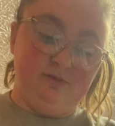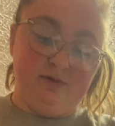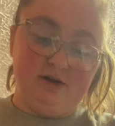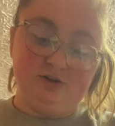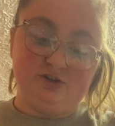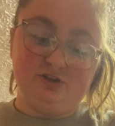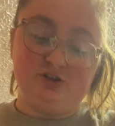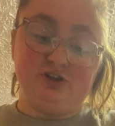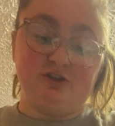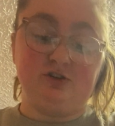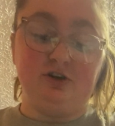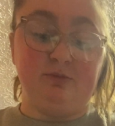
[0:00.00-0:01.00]
much. It's
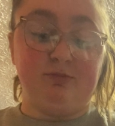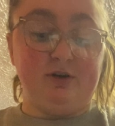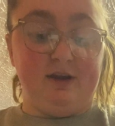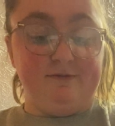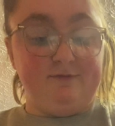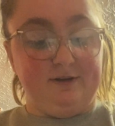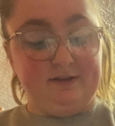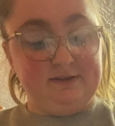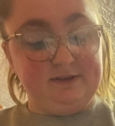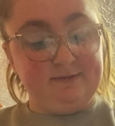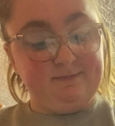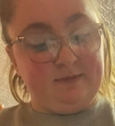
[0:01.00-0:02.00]
just your
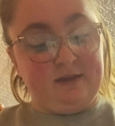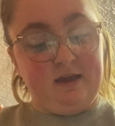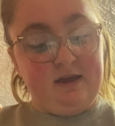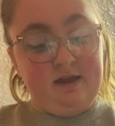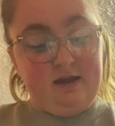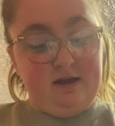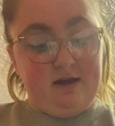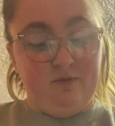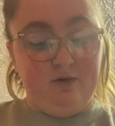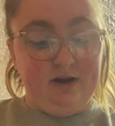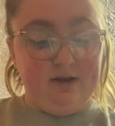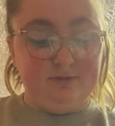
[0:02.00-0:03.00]
preference. And
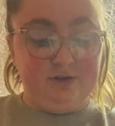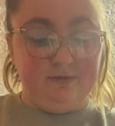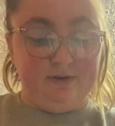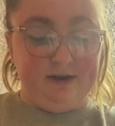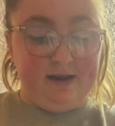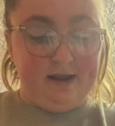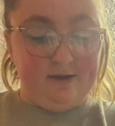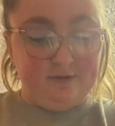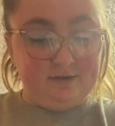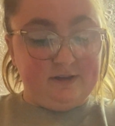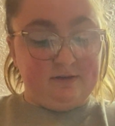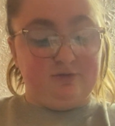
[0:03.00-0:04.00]
what I'm doing now
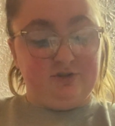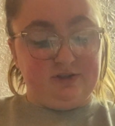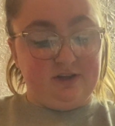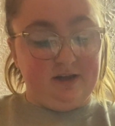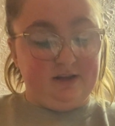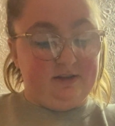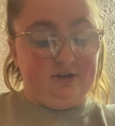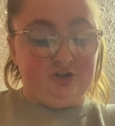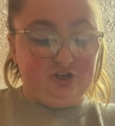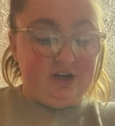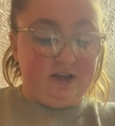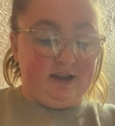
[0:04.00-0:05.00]
is I'm just cutting the
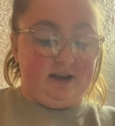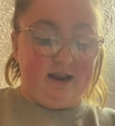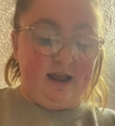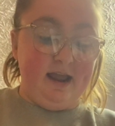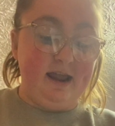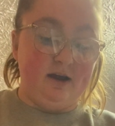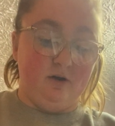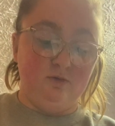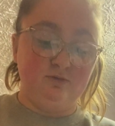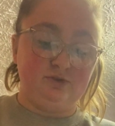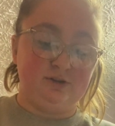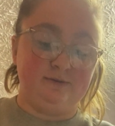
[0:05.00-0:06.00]
chicken
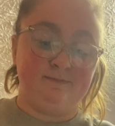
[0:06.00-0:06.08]
out